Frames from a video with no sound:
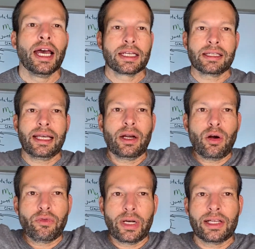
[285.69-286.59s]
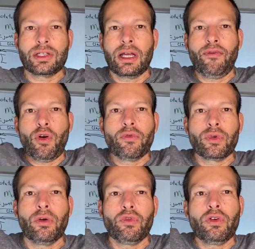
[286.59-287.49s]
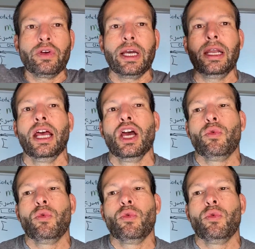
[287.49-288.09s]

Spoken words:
does a lot of overhead stuff over and over and over again,